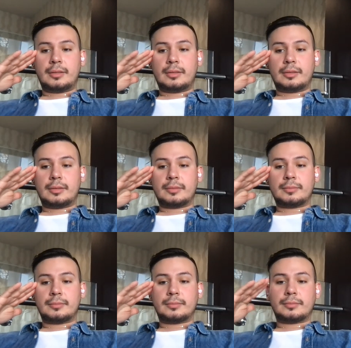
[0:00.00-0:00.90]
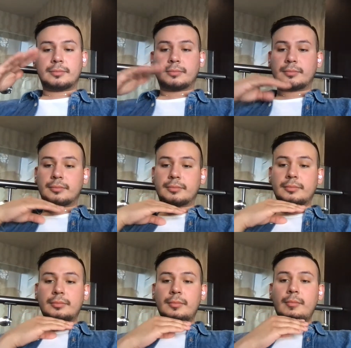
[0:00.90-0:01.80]

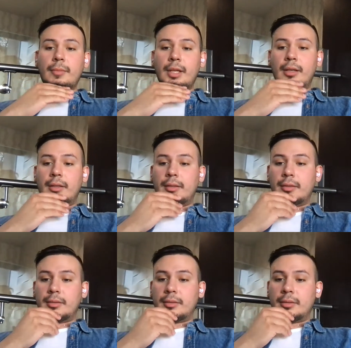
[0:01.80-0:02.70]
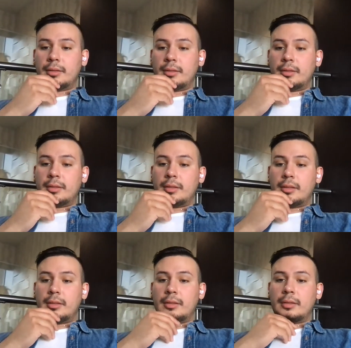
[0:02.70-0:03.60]

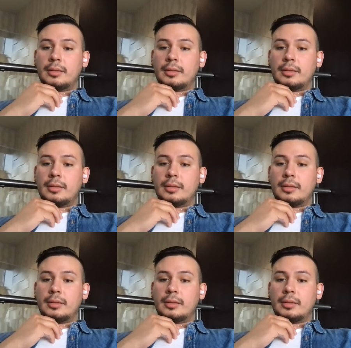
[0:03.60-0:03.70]
Nobody speaks.